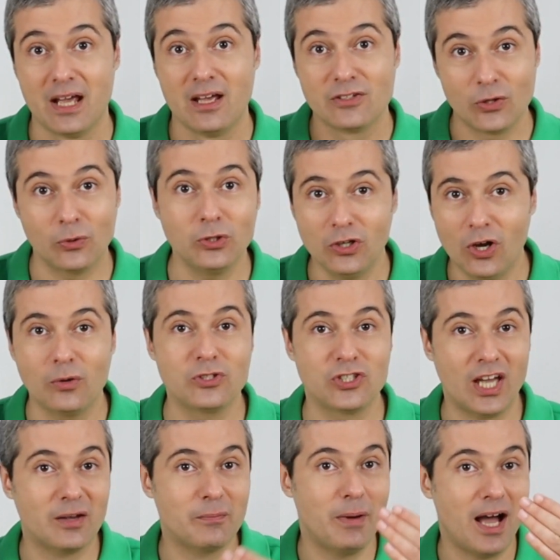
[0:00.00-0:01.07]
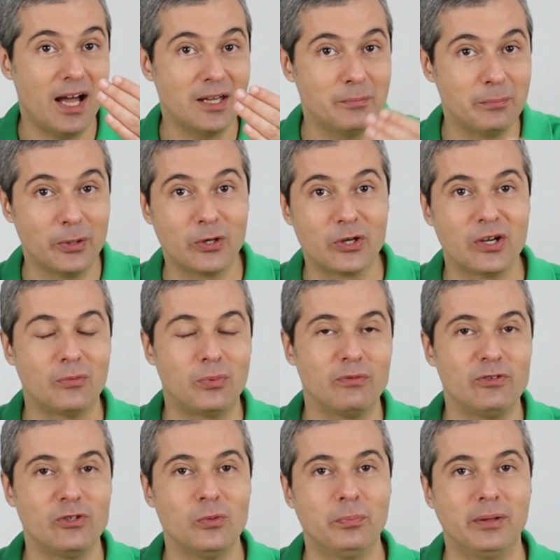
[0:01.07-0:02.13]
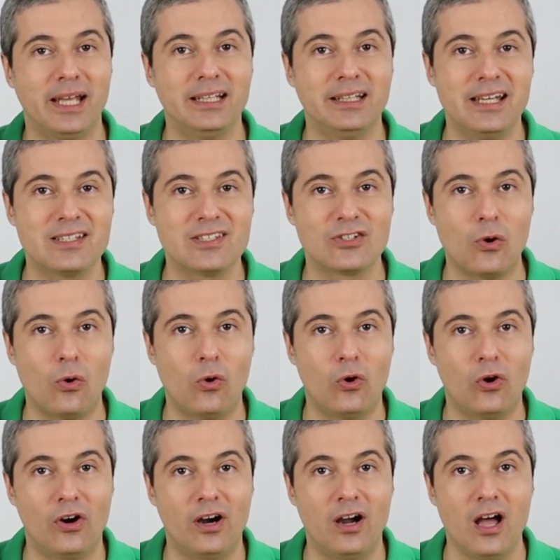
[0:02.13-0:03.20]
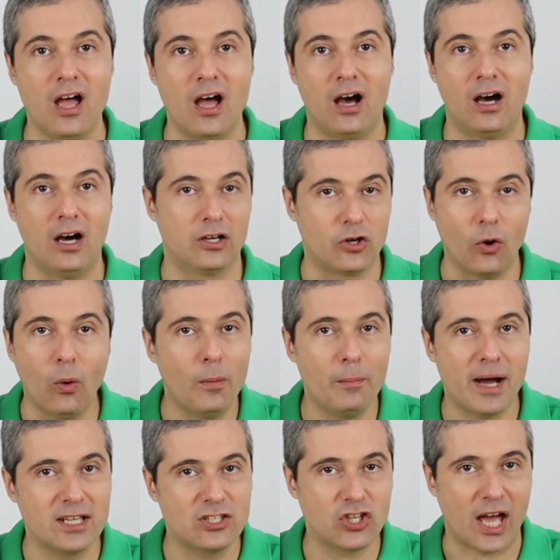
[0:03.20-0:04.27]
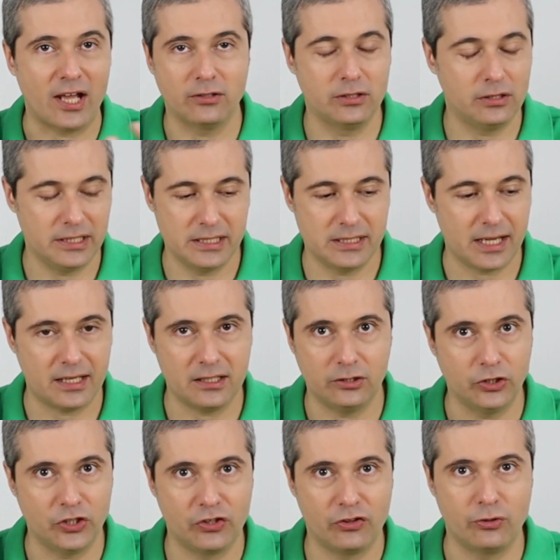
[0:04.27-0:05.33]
So, you know, check my book review playlist or go on my channel and take a look